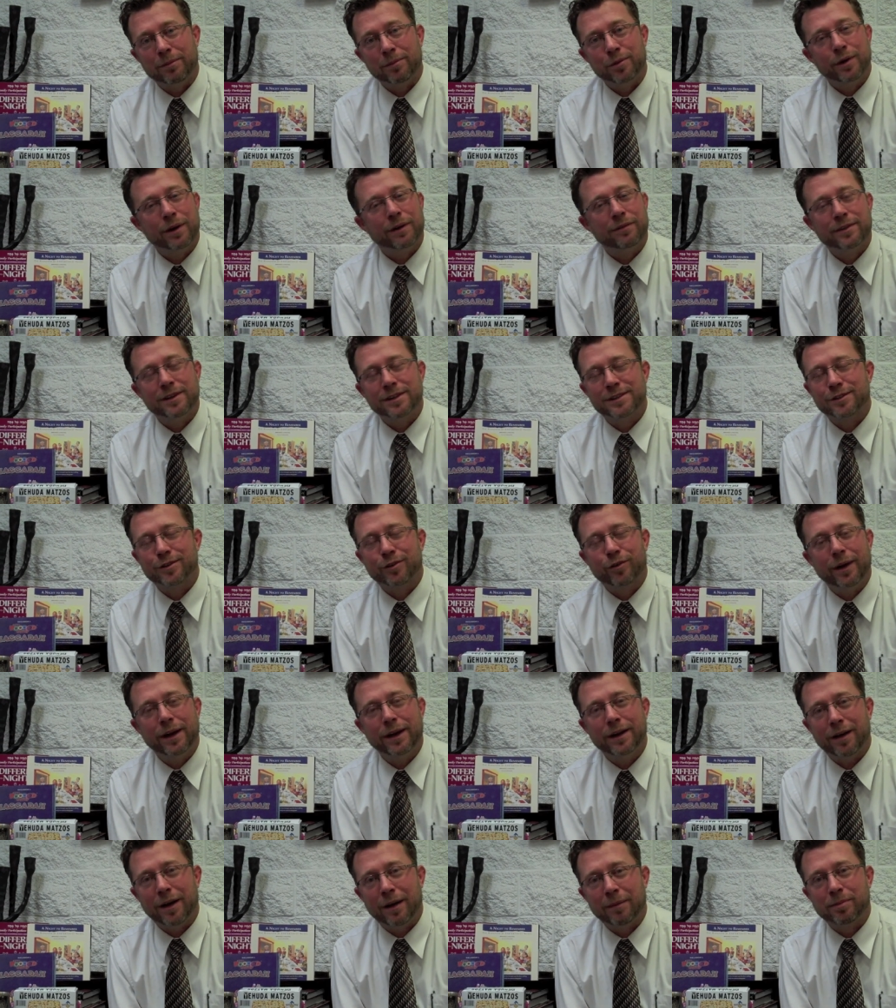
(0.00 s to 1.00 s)
You have this
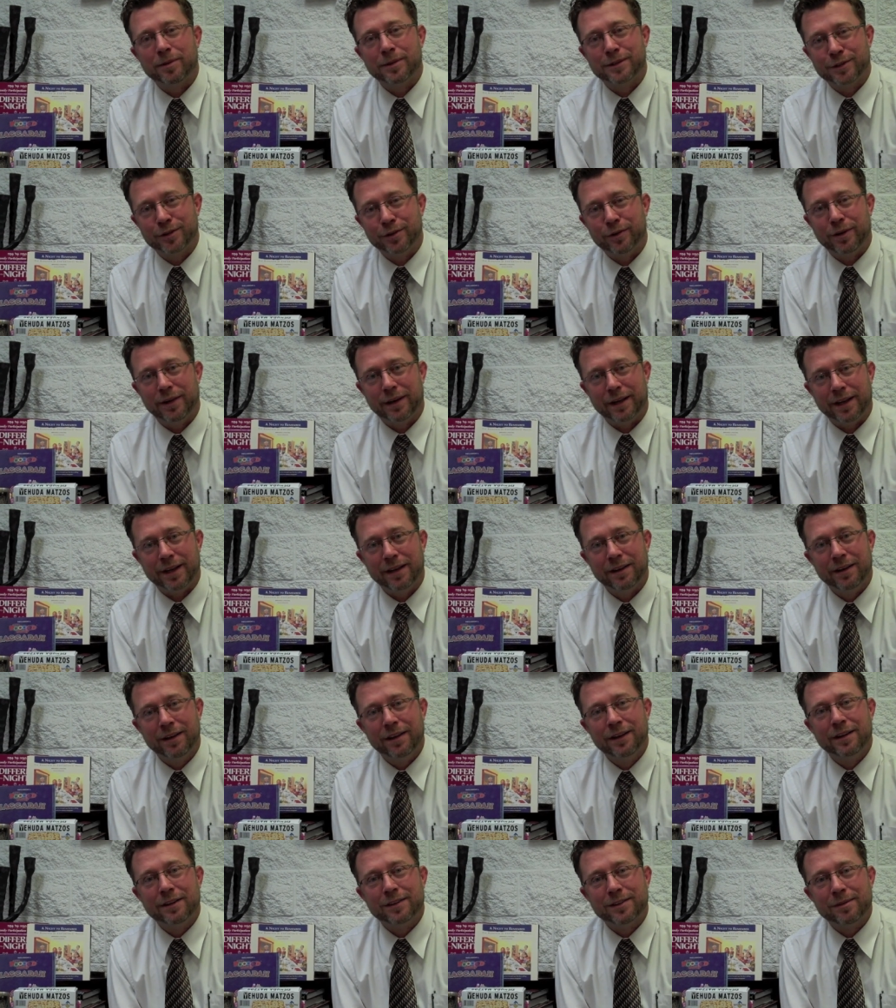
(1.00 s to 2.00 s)
great opportunity
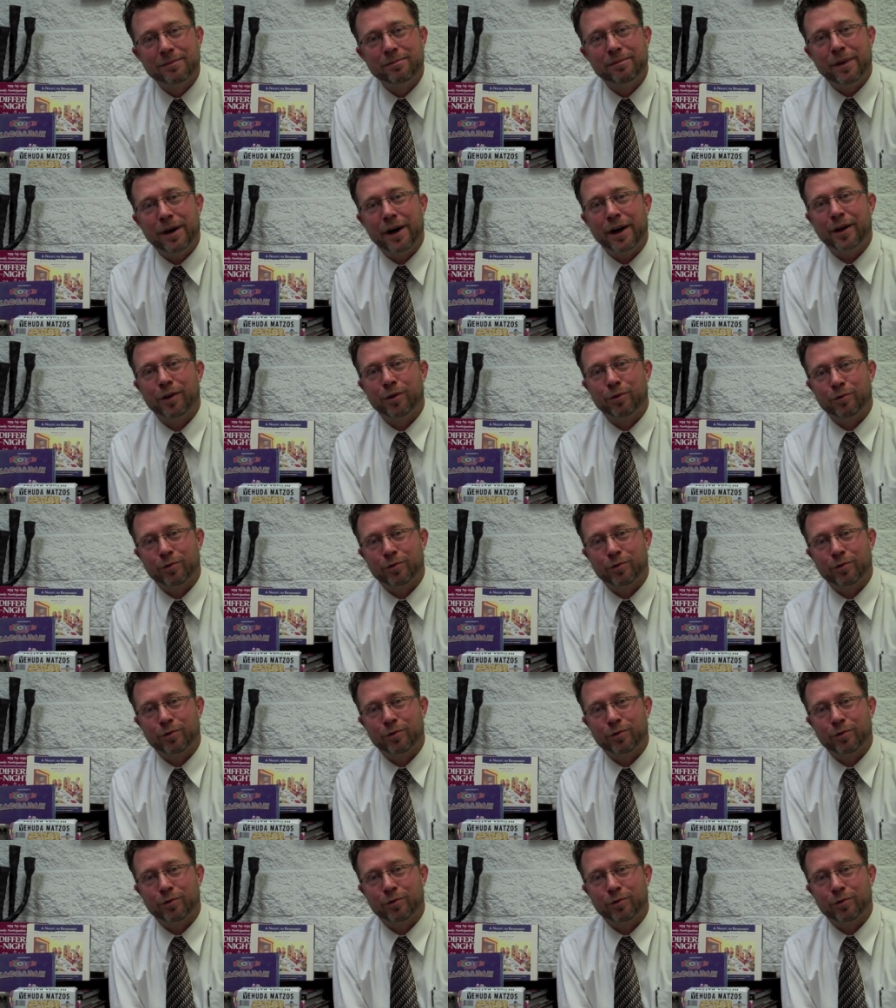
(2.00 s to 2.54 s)
to model